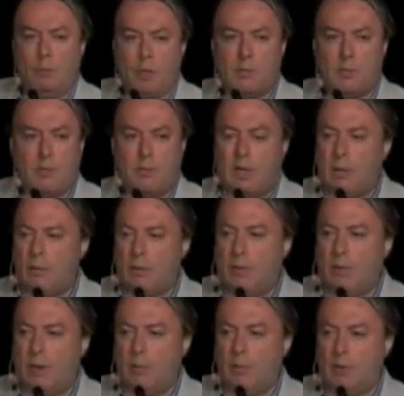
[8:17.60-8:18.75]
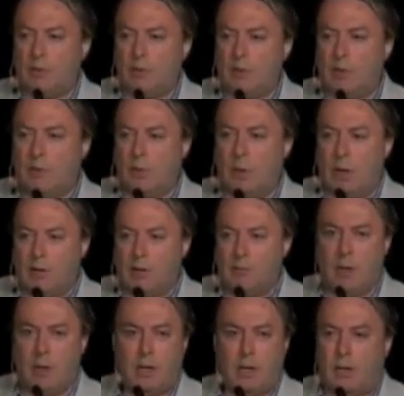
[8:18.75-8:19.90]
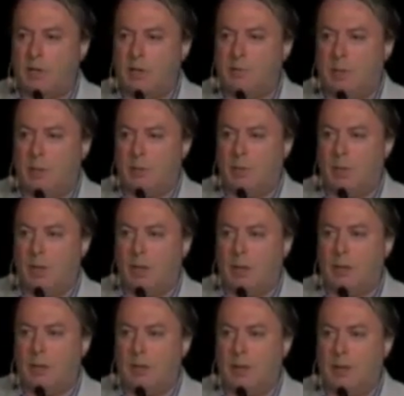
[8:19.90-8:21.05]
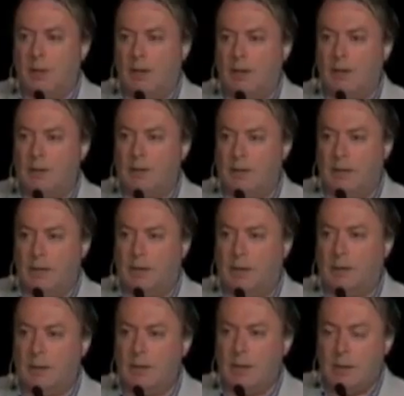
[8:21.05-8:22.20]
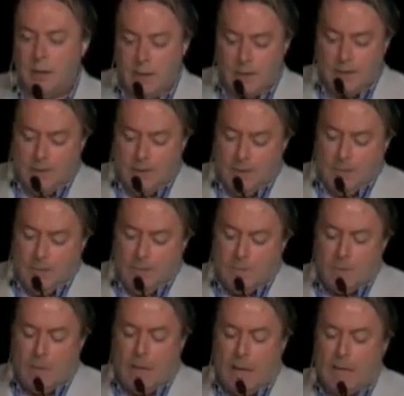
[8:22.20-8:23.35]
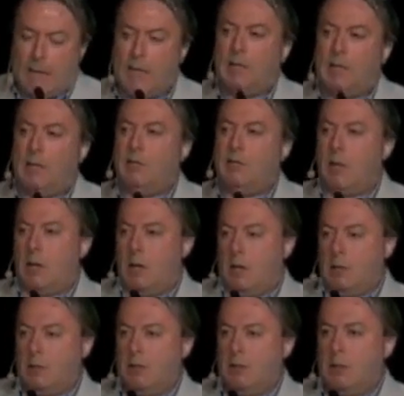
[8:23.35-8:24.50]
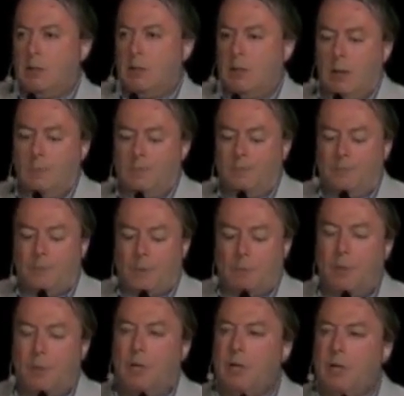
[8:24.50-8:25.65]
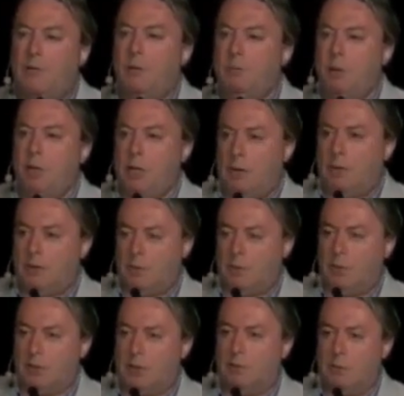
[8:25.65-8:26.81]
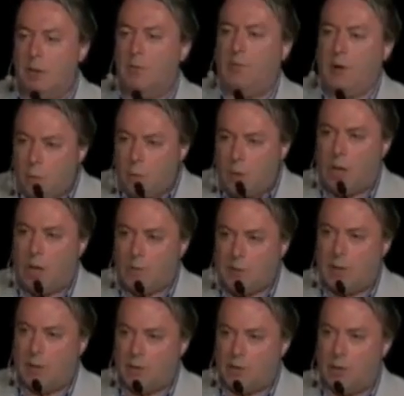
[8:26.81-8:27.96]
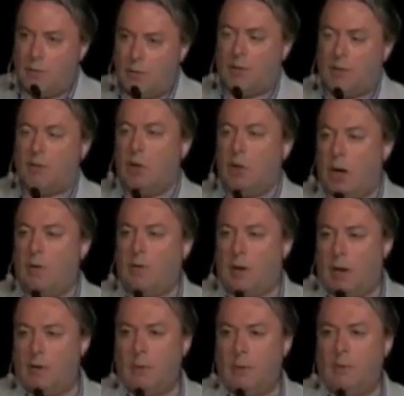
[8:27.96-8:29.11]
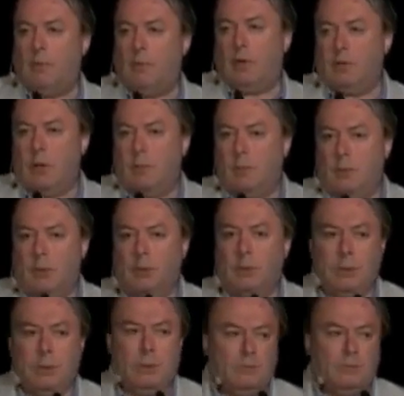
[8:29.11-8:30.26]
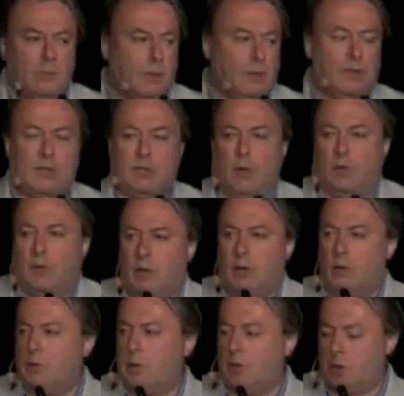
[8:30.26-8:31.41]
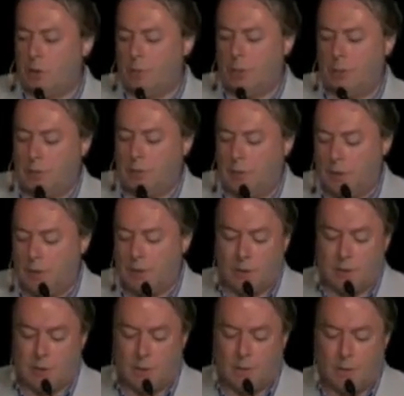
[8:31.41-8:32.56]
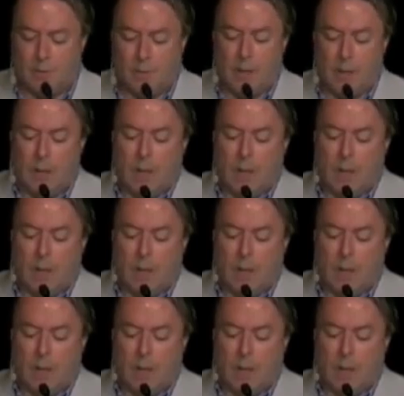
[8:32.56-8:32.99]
Possibly available at fine bookstores everywhere, as mine is, by the way, here. And in it he says that belief in belief, as he puts it, may very well have salutary effects or have had them. For example, this is not very controversial, but it's a good example.